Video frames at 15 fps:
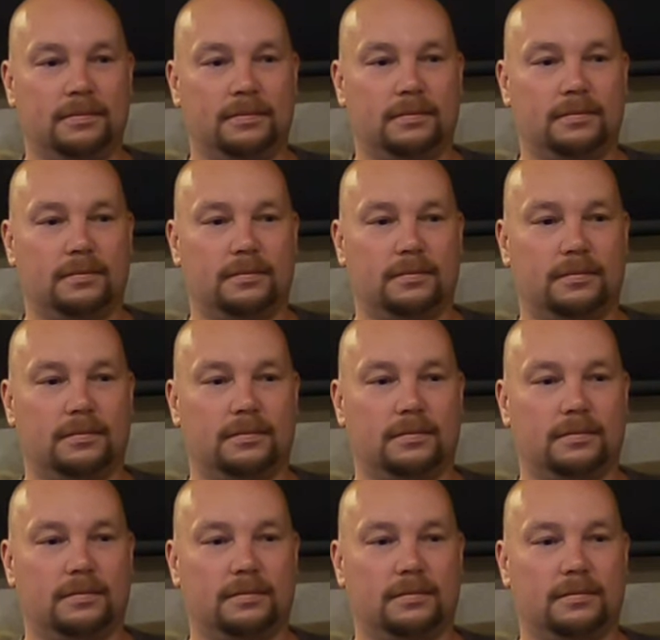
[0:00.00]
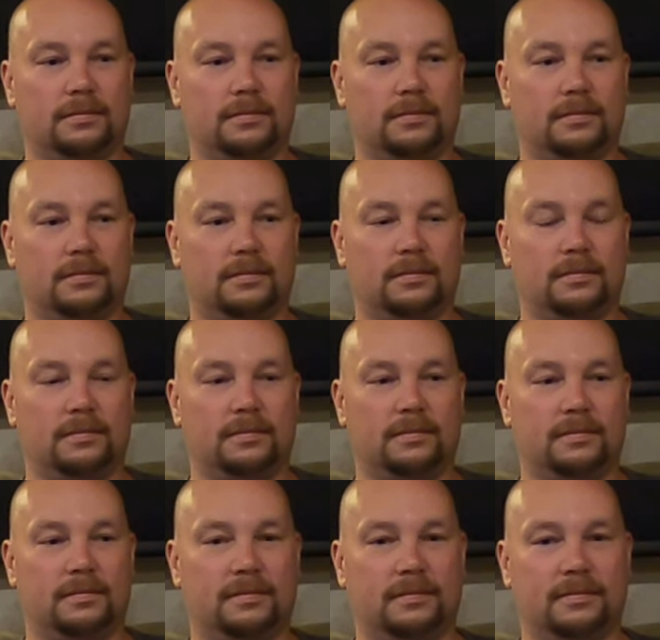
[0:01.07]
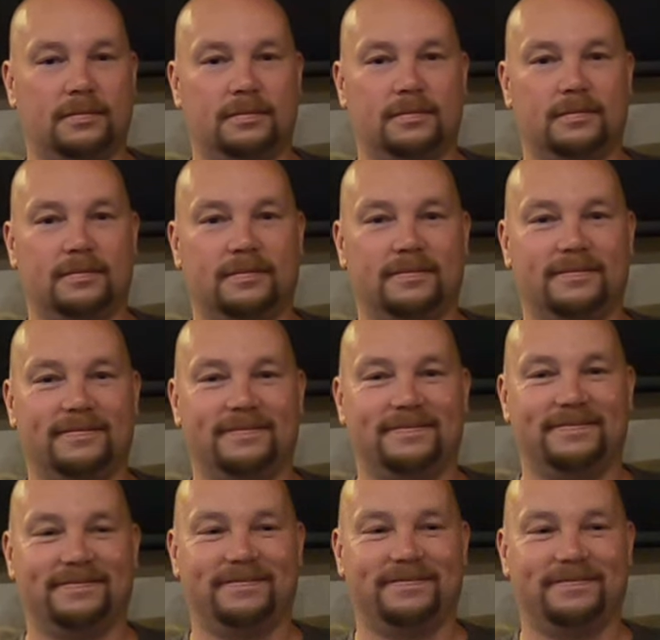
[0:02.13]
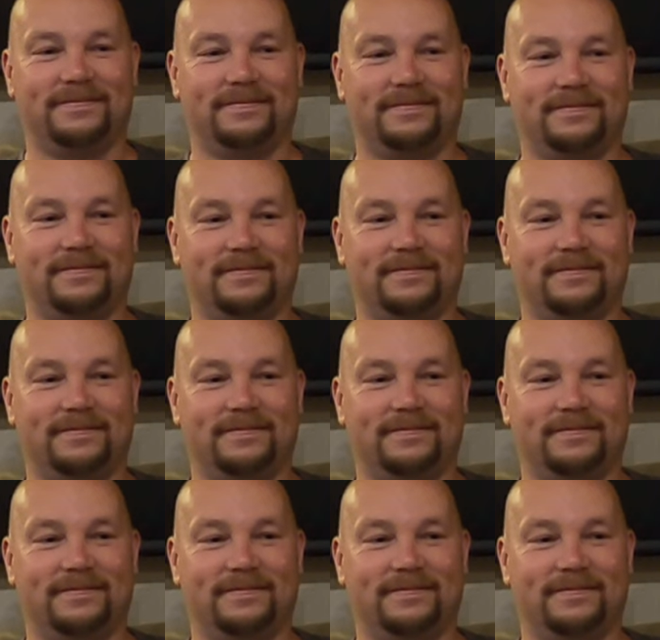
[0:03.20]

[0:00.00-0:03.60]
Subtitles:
(not speaking)